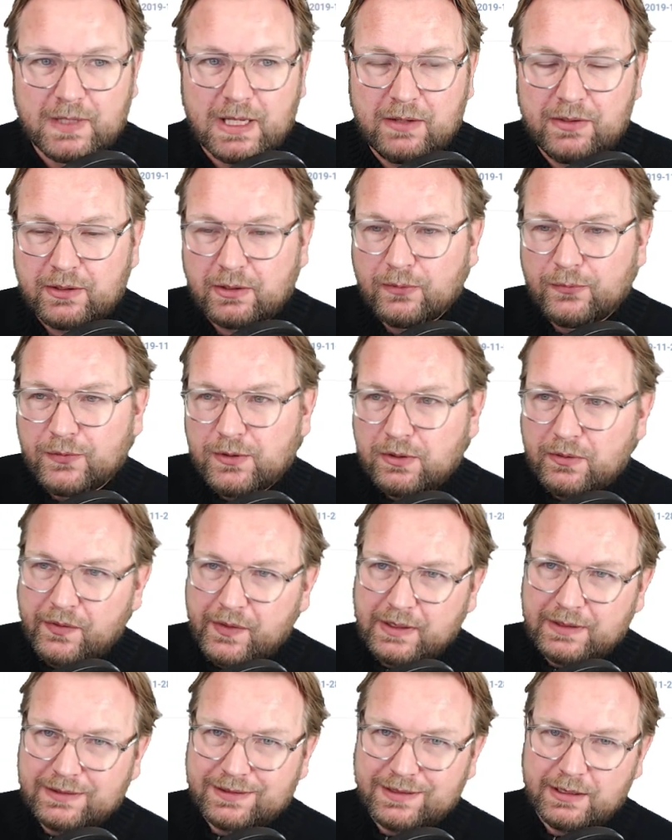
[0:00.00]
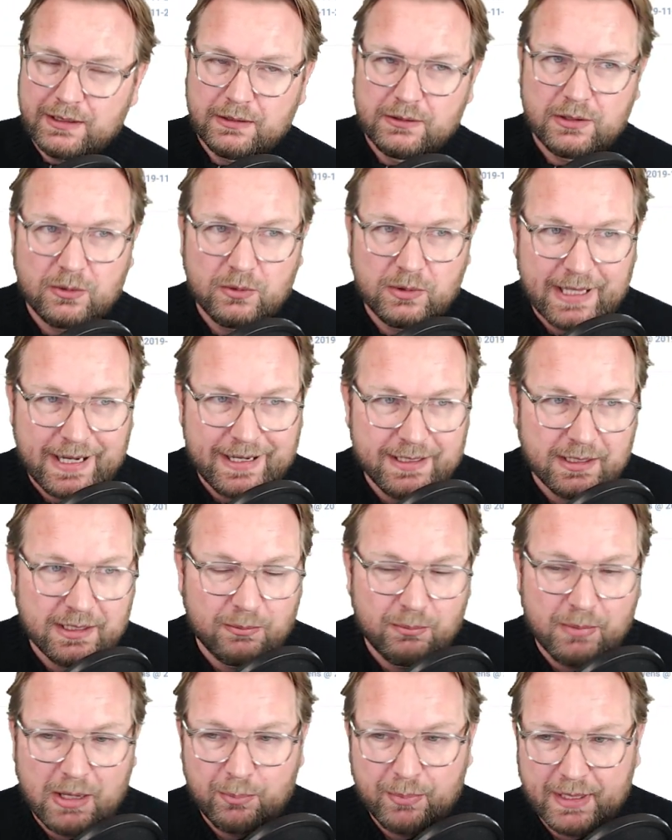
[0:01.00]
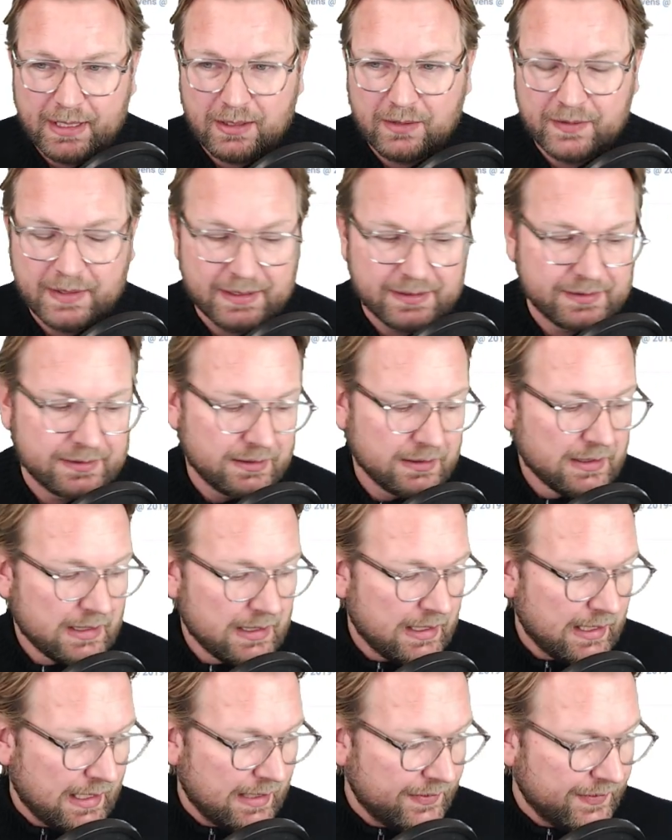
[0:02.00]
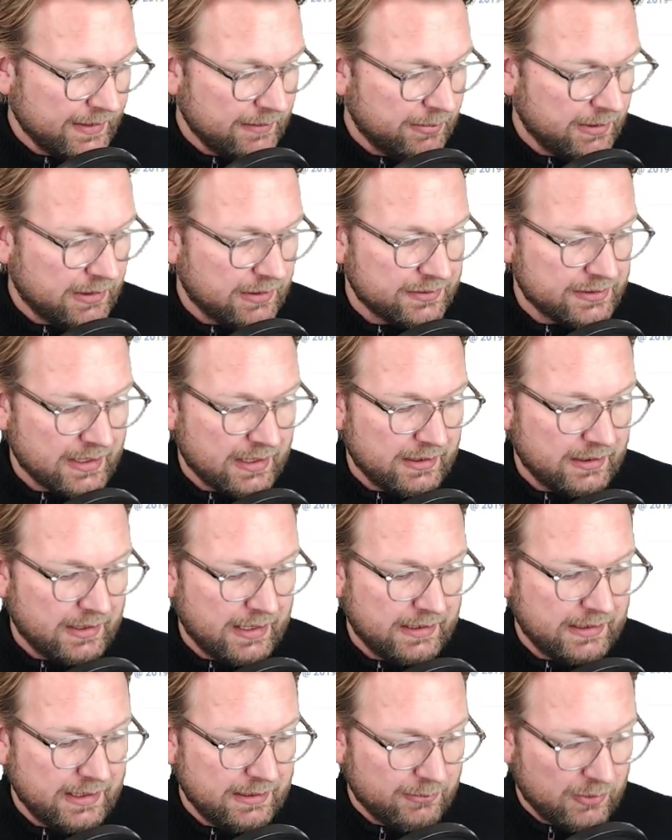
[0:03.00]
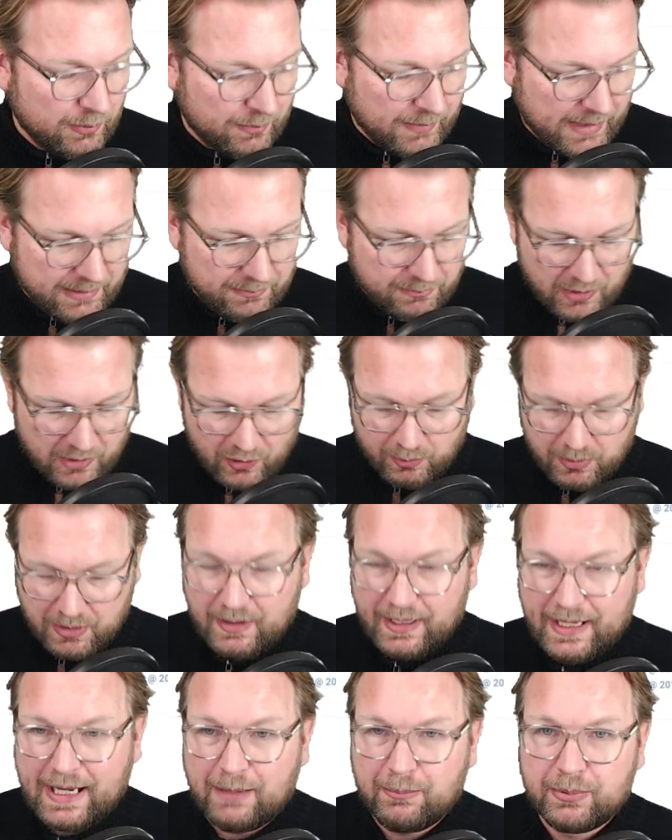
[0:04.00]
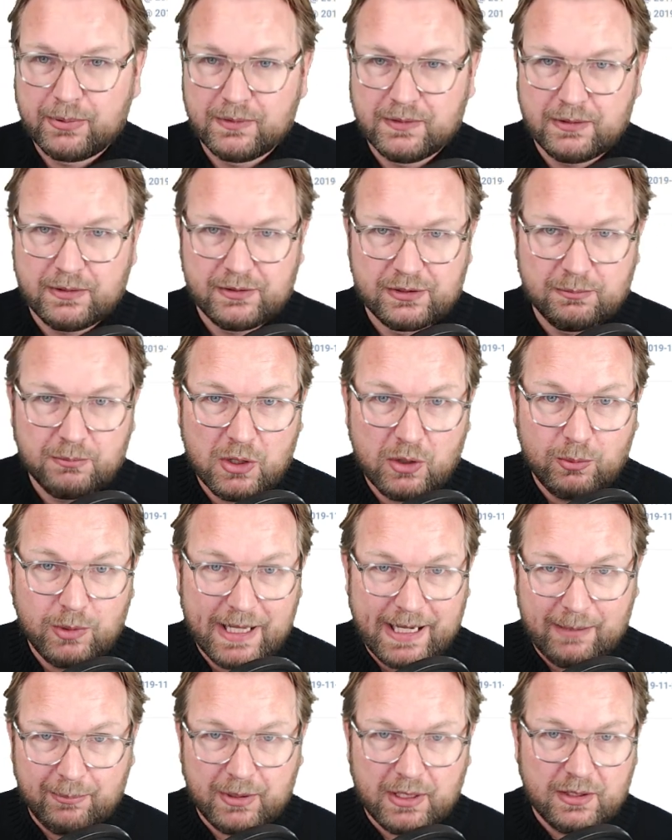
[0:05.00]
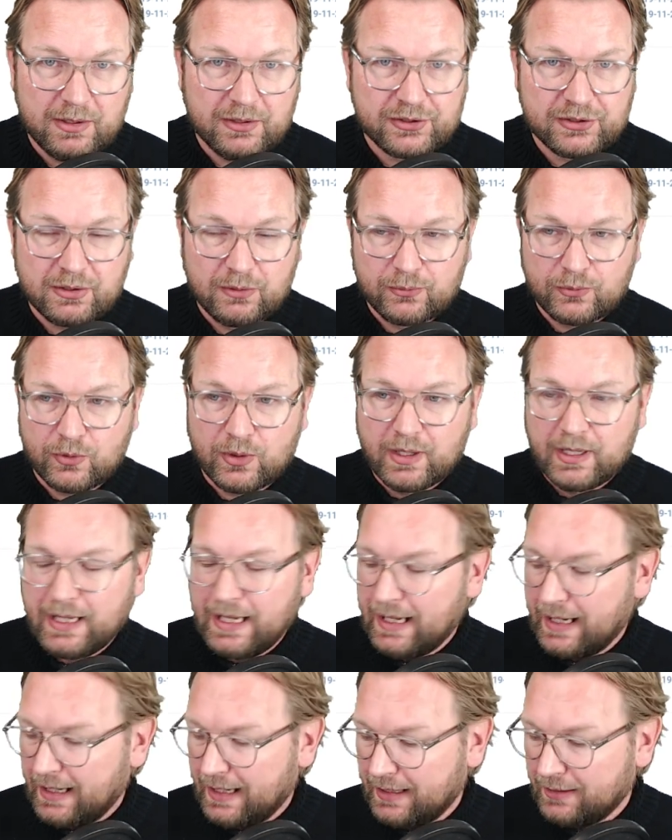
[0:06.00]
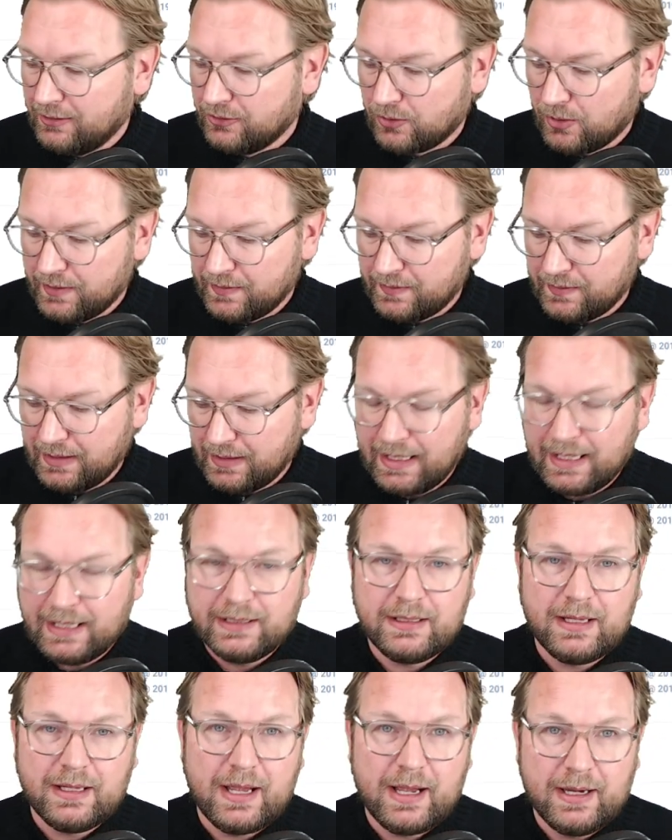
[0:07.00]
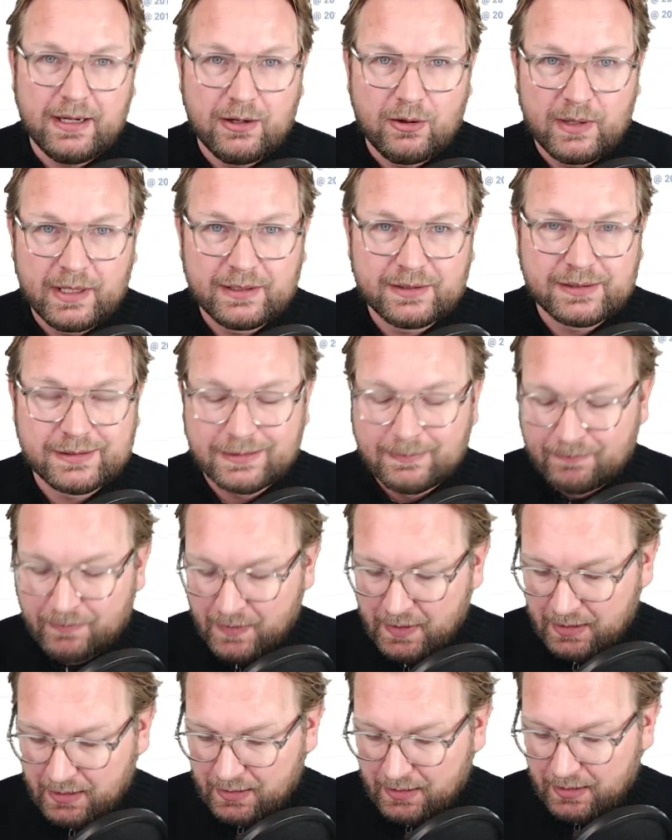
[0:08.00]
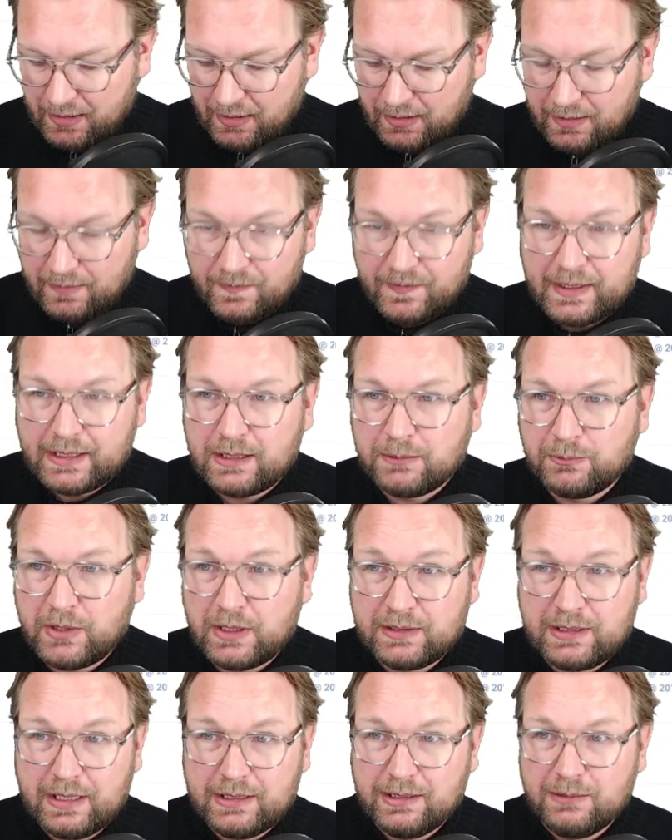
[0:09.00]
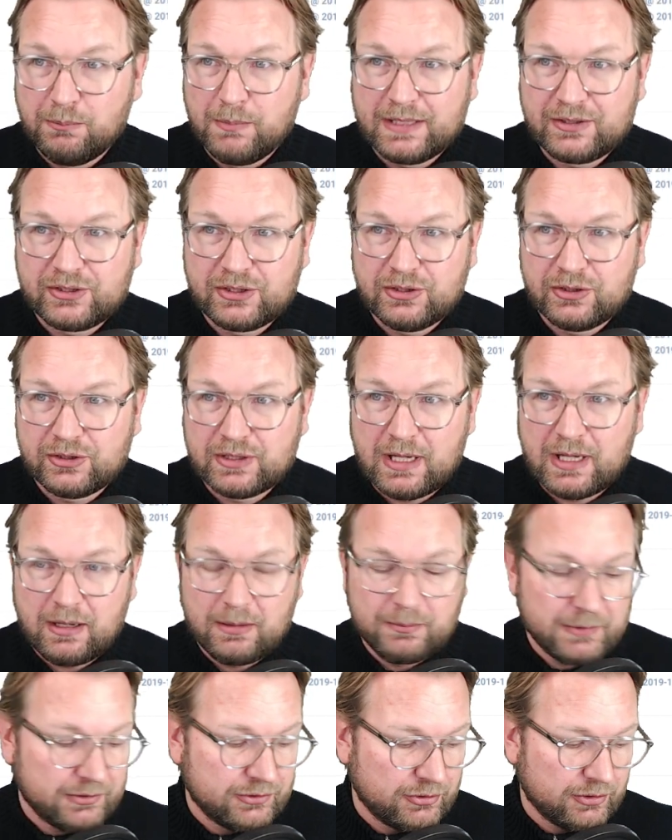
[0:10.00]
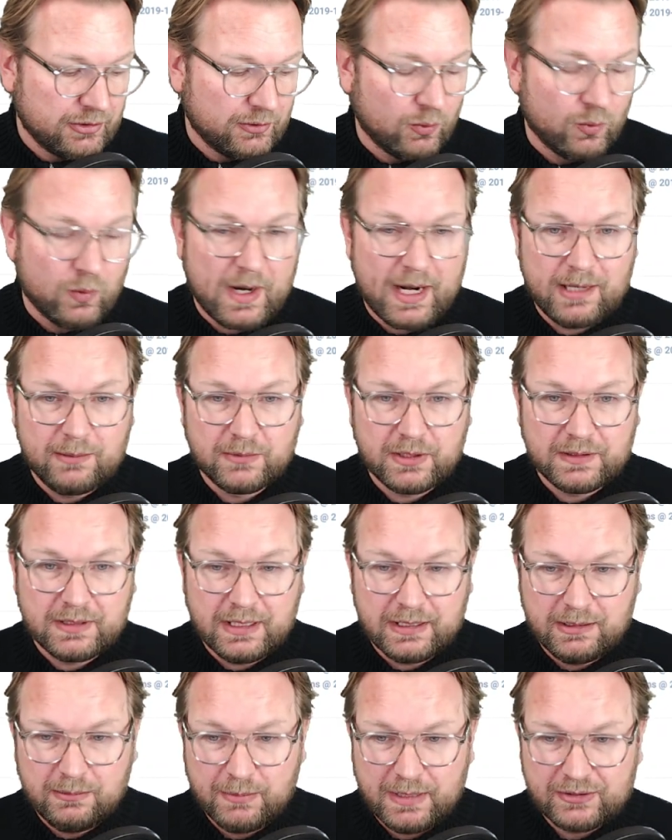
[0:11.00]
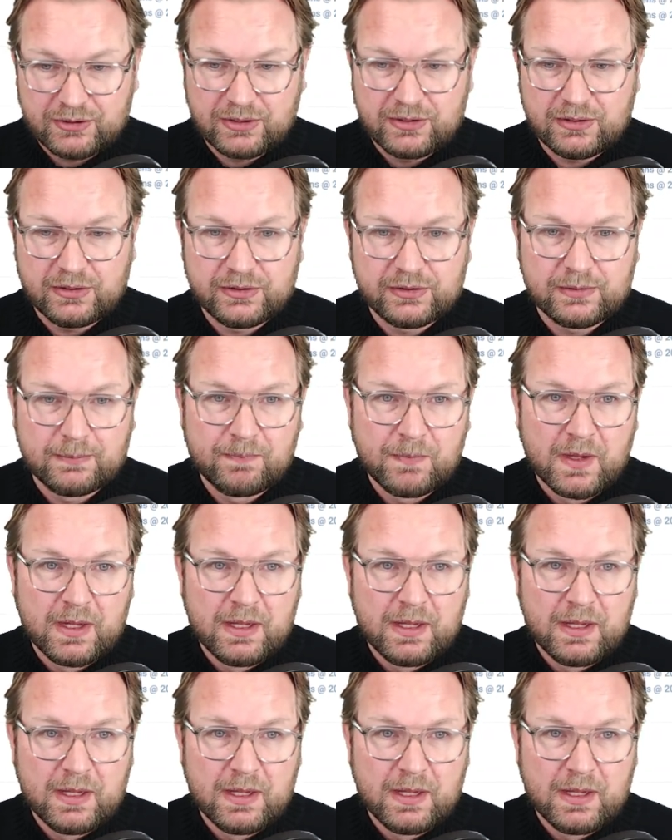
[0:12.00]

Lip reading: Now there are a few things that I don't like about Paldesk. I think because I enabled my mobile app, there is a mobile app also for Android and iOS, that I'm not getting messages now. I'm not sure why I'm not getting messages.